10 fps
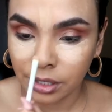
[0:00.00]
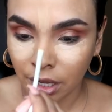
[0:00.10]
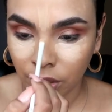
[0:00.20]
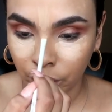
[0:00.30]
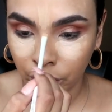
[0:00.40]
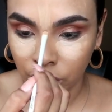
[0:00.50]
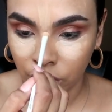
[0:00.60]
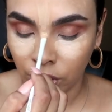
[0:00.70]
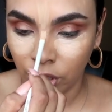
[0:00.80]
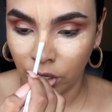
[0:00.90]
down the
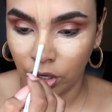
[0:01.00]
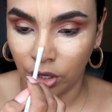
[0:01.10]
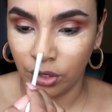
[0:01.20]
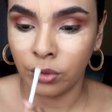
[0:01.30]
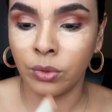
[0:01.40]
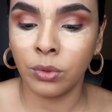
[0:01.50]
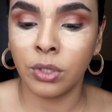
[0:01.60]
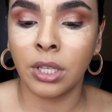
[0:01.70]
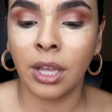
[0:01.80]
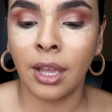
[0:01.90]
bridge of the
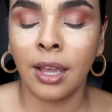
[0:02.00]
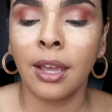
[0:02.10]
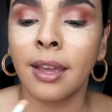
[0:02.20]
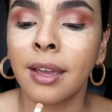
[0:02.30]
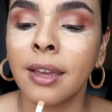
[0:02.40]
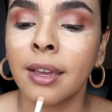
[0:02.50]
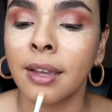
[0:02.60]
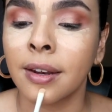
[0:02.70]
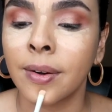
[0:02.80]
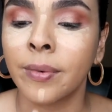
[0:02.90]
nose,
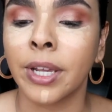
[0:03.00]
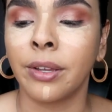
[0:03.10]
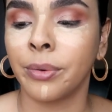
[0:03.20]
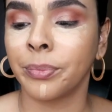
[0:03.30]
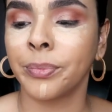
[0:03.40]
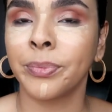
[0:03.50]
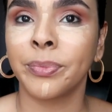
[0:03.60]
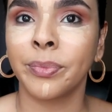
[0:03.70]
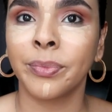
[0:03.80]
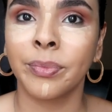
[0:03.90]
and right here.
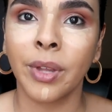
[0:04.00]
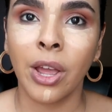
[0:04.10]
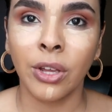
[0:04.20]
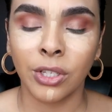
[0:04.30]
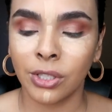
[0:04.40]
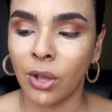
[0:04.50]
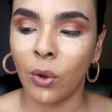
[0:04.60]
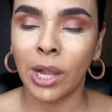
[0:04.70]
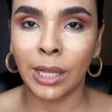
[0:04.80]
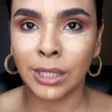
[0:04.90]

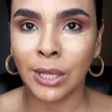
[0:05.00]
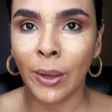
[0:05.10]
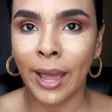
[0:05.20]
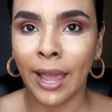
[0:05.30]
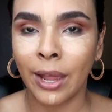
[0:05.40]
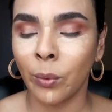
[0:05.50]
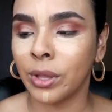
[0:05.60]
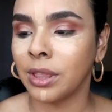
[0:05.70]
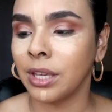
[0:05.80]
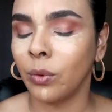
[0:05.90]
So let's go ahead
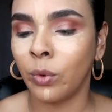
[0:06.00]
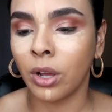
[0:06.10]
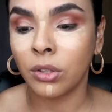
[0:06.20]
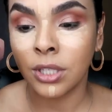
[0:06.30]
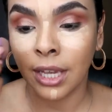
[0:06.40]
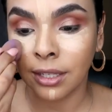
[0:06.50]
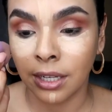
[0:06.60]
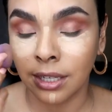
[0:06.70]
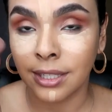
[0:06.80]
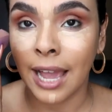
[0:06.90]
with the Real
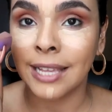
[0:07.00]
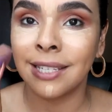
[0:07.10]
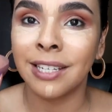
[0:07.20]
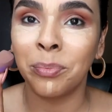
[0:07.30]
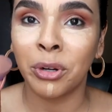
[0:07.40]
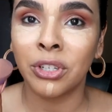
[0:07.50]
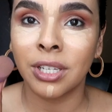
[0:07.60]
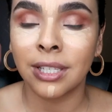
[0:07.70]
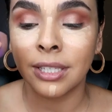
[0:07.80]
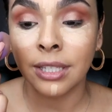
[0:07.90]
Techniques. I did
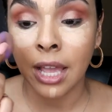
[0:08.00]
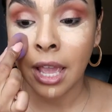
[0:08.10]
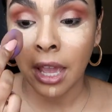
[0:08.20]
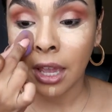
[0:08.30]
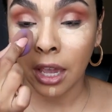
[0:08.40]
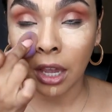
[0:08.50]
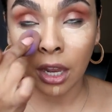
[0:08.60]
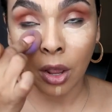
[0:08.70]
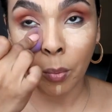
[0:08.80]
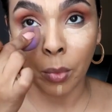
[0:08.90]
purchase this
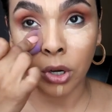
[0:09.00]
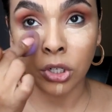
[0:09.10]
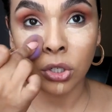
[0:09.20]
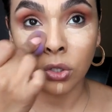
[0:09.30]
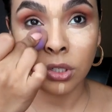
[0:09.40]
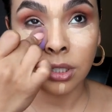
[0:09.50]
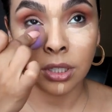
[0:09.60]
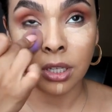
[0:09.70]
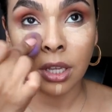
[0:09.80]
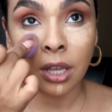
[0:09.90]
in
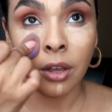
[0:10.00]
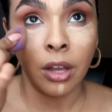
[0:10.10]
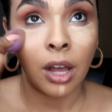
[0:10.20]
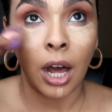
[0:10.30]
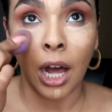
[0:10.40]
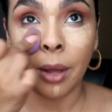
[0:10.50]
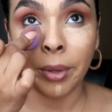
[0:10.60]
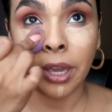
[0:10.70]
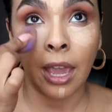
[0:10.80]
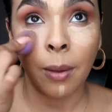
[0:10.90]
Marshall's.
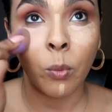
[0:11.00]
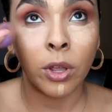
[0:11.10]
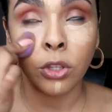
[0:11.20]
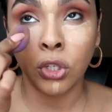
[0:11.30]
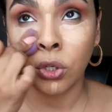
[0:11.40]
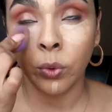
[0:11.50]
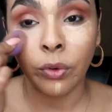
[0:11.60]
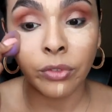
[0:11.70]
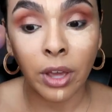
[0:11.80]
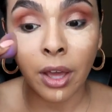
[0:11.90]
It came with
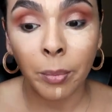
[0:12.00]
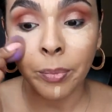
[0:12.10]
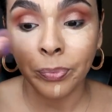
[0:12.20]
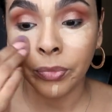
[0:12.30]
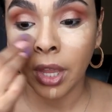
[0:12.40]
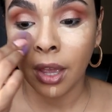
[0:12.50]
2 of them